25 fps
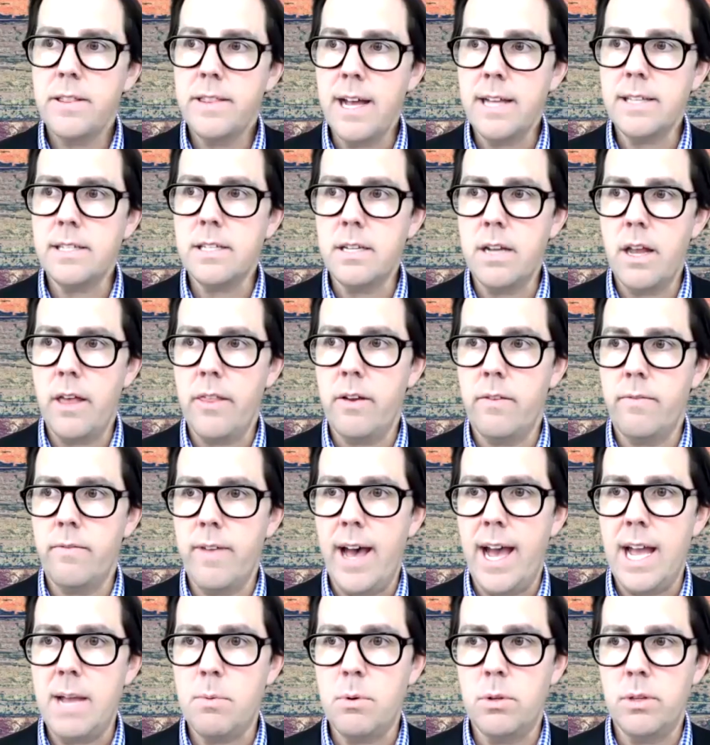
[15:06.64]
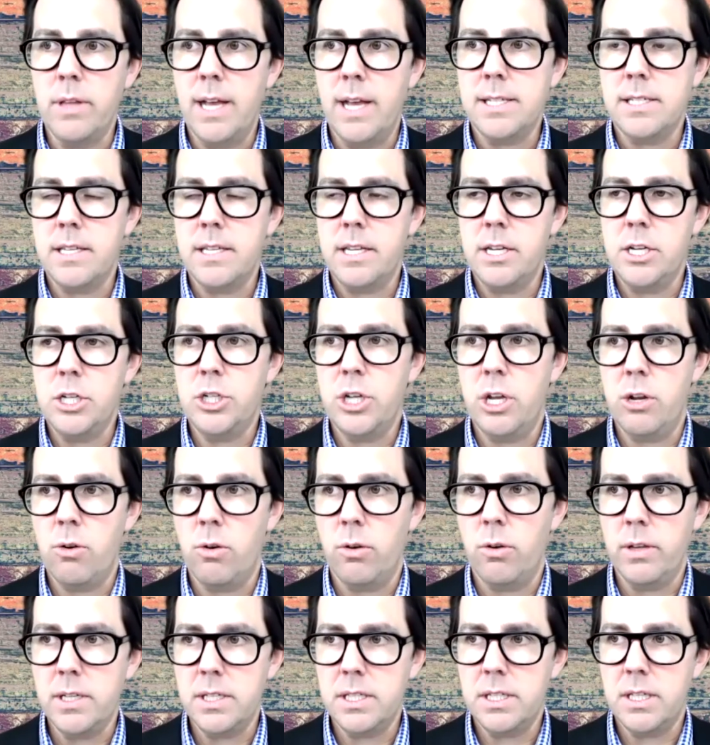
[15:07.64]
that's another valuable lesson in
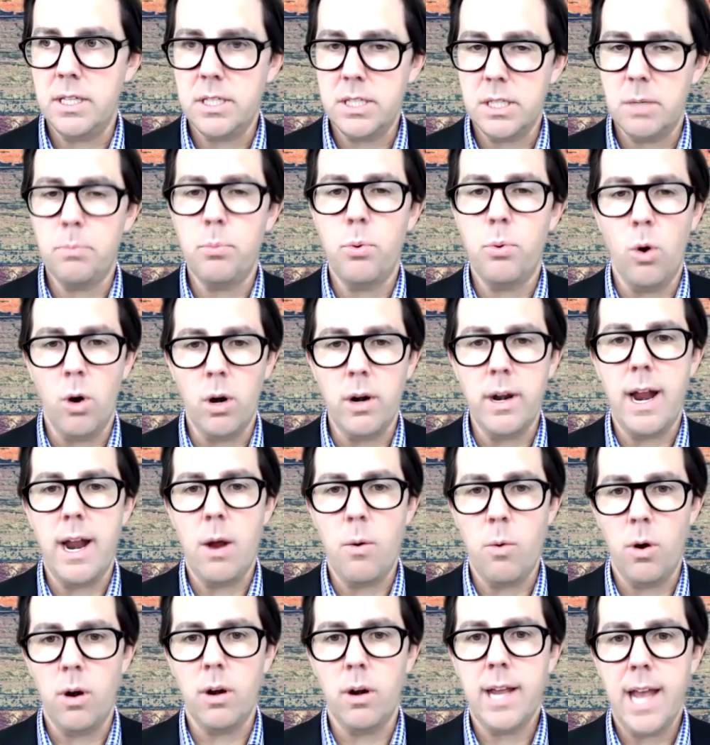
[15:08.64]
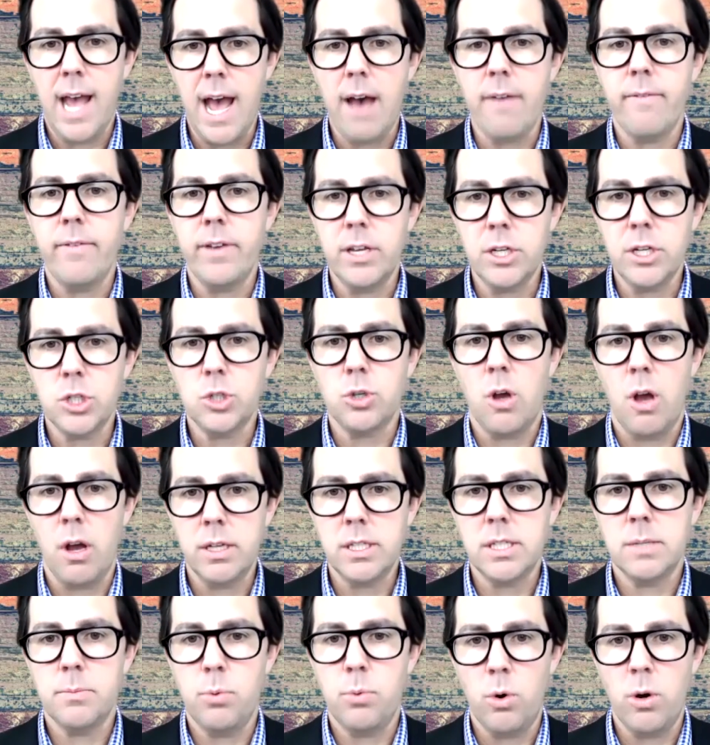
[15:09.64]
general is the support network, having a strong
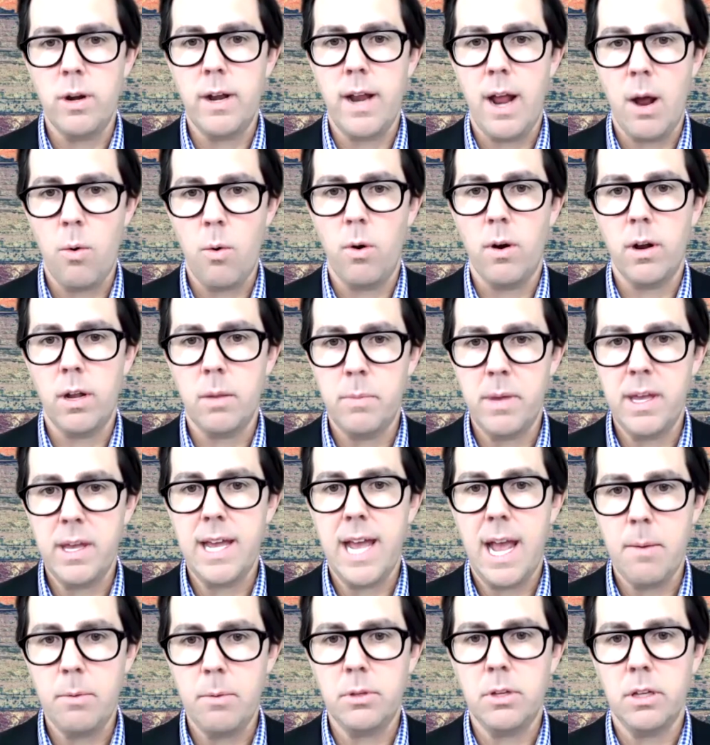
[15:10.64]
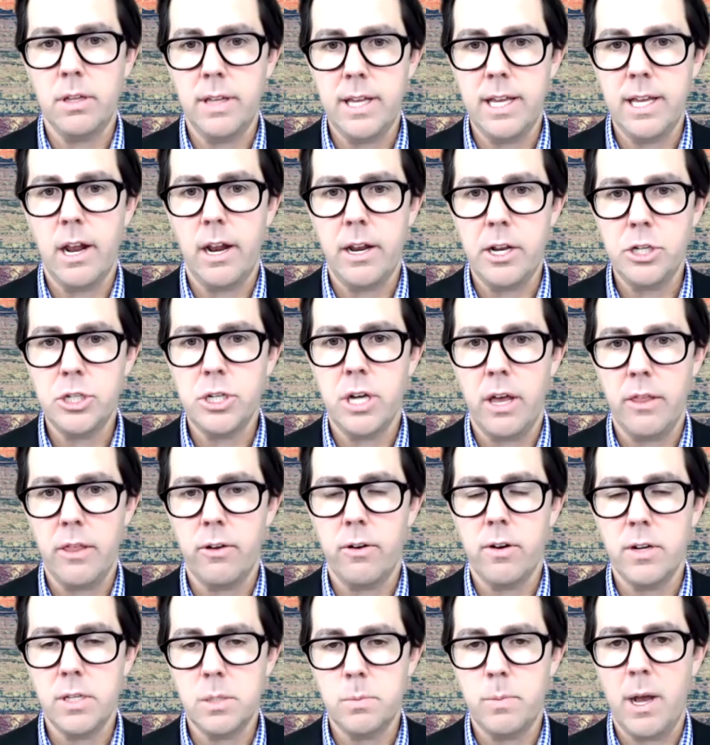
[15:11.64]
support network, being able to lean on each
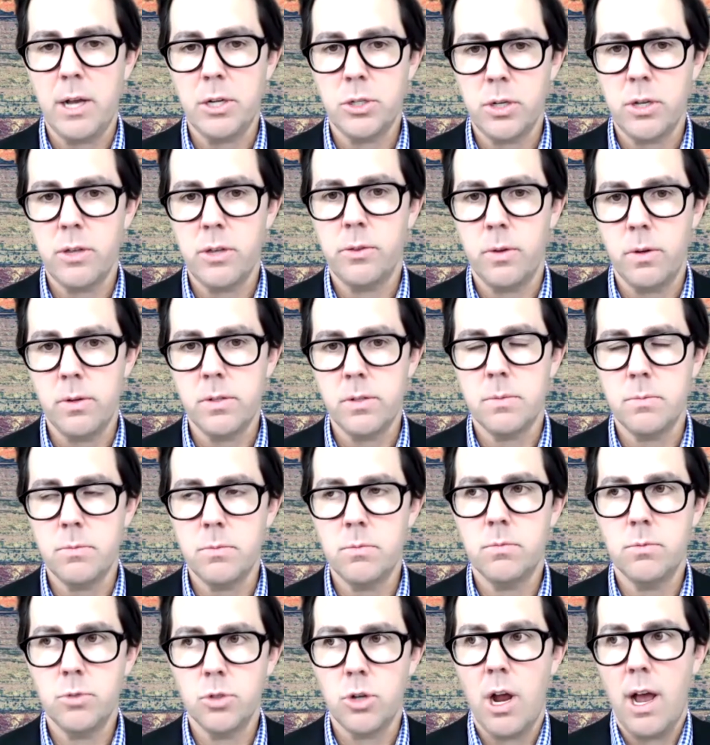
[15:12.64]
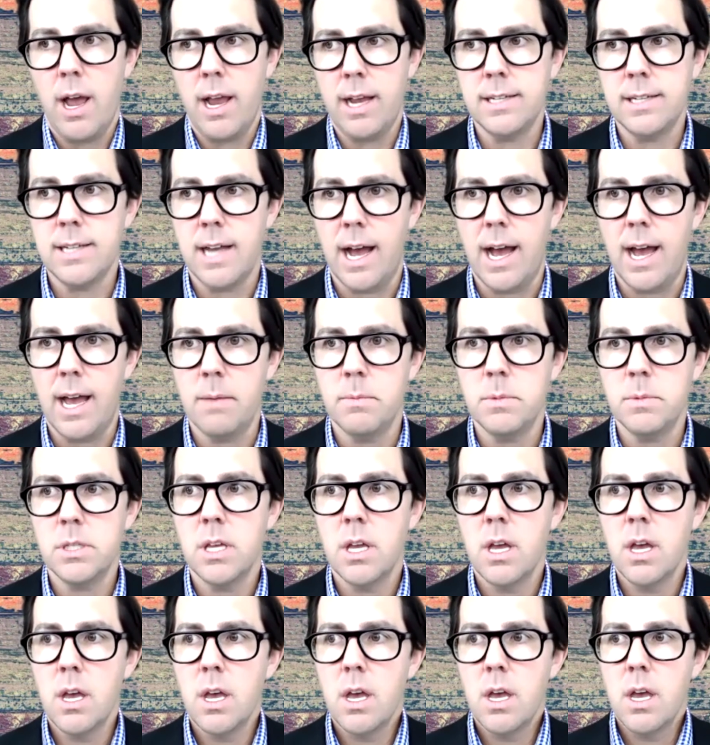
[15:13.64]
other, especially through some trying times.
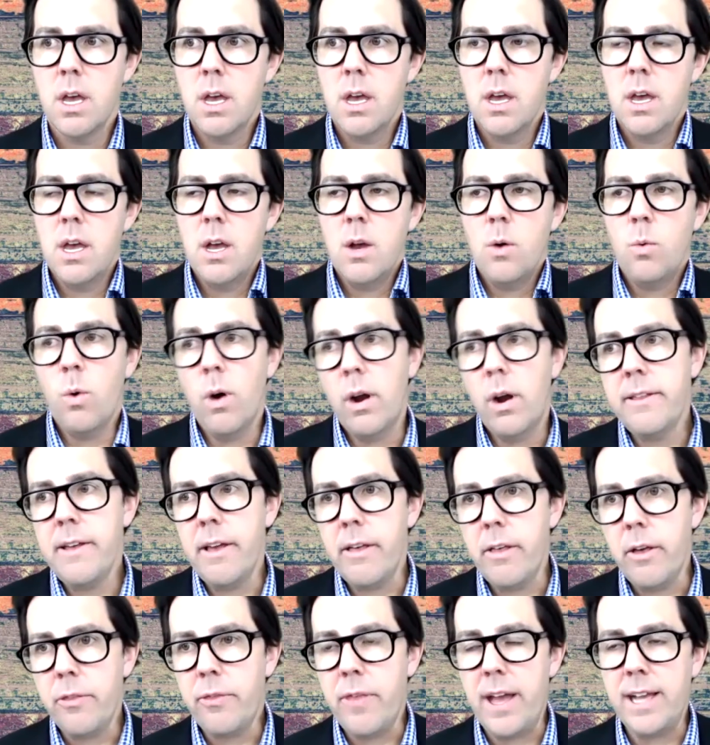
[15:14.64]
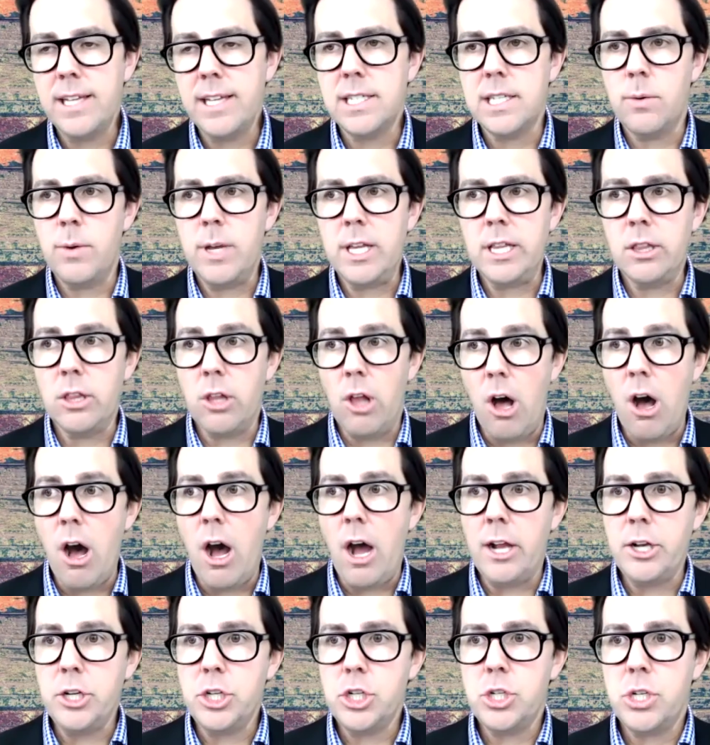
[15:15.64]
One of the other things that we
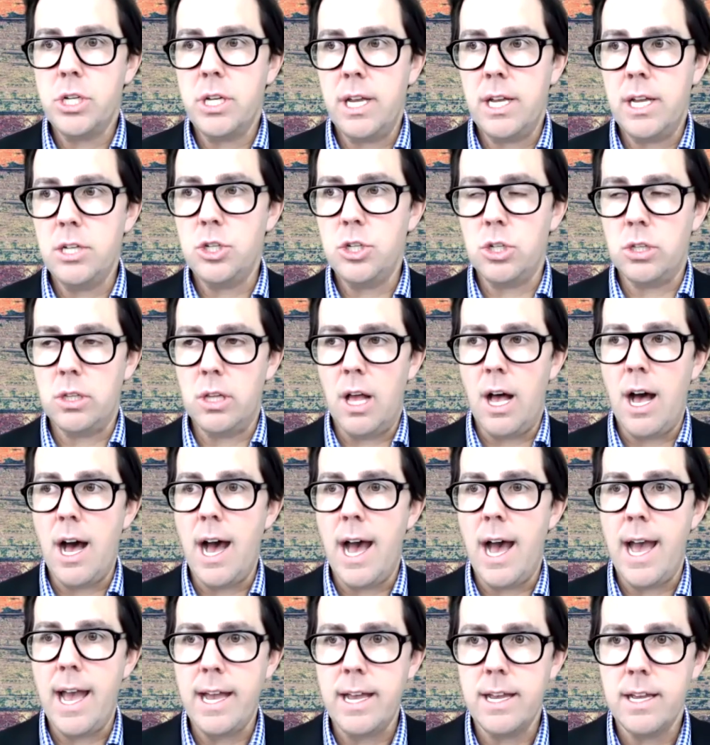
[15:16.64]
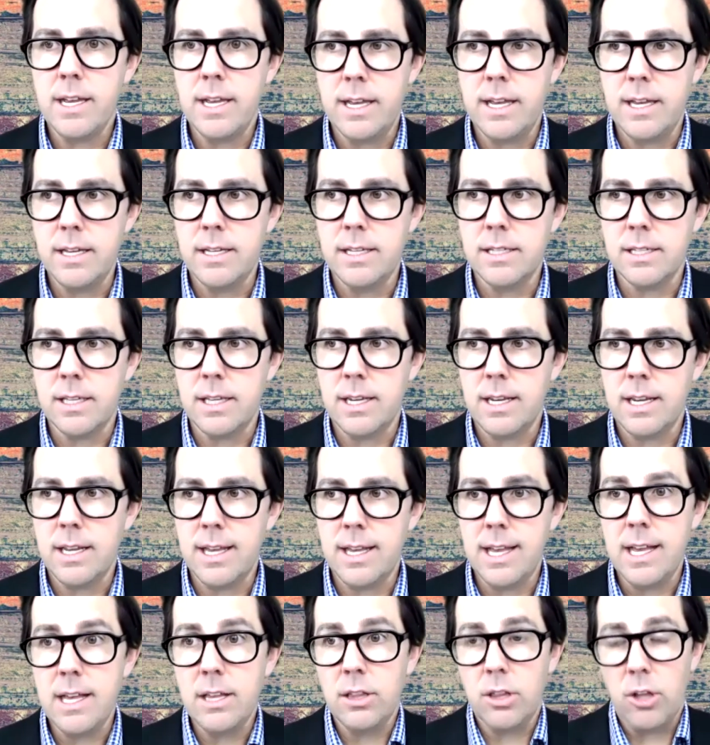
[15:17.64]
launched in July is an
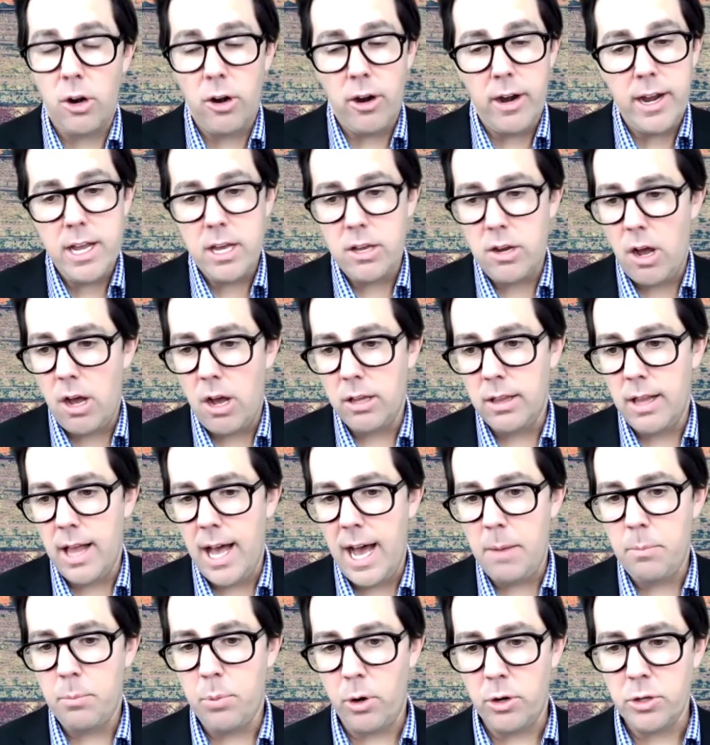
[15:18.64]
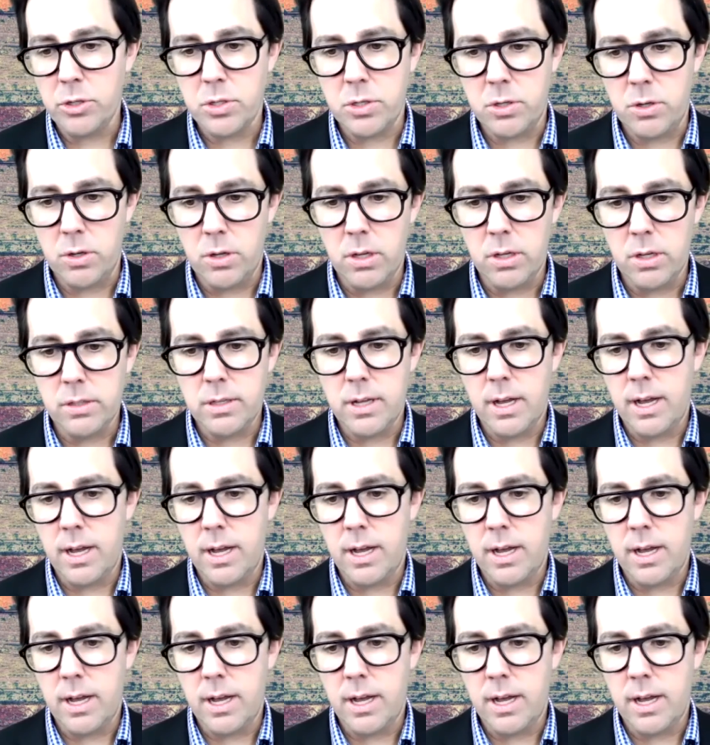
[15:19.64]
e-learning and online personal